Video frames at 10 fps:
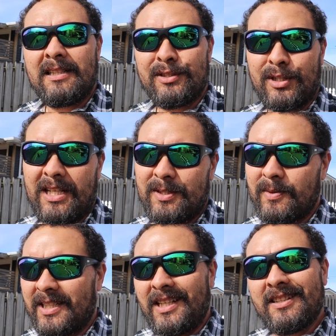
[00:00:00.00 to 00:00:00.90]
So that's
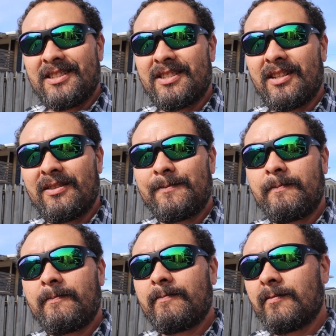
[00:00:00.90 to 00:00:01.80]
my gear list. So
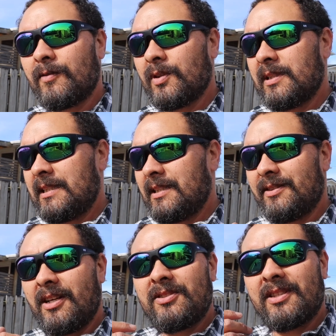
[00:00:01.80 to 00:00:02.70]

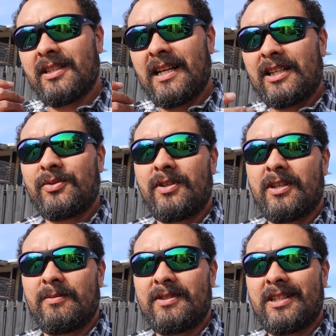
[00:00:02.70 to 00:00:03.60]
those are the luxury
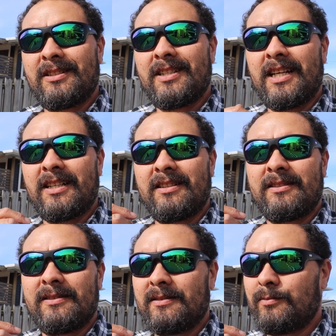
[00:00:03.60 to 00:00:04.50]
items that I'd take
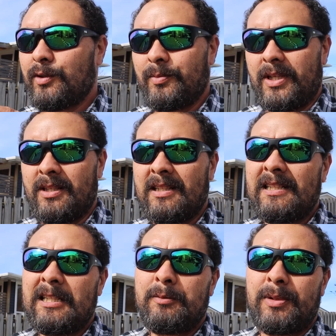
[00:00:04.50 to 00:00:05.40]
with me.
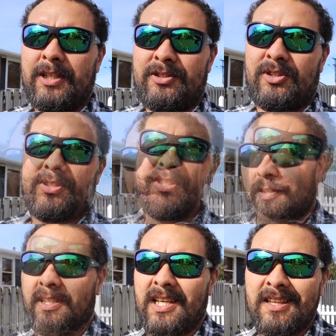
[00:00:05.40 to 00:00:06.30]
But as you can
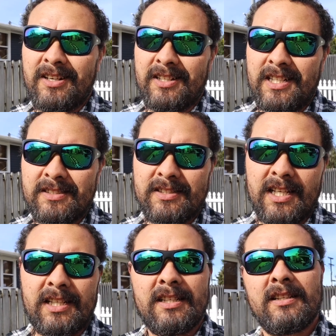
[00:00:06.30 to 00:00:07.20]
see, the gear that I need to
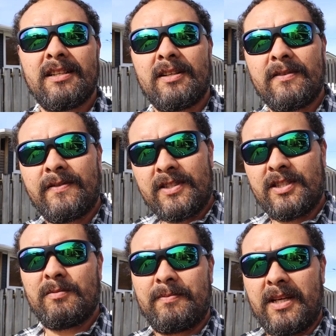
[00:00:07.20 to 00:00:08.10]
take fits
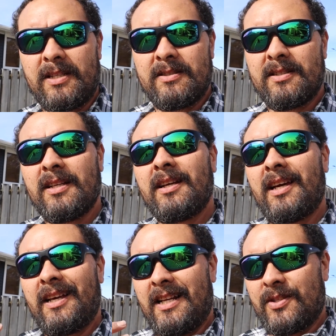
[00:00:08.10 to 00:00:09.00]
in my panniers,
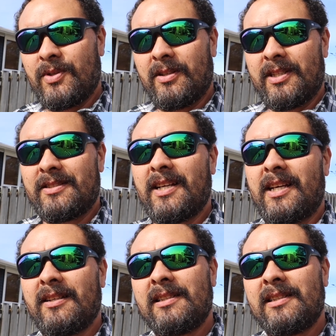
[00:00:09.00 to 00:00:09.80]
and that's what I'm going to take.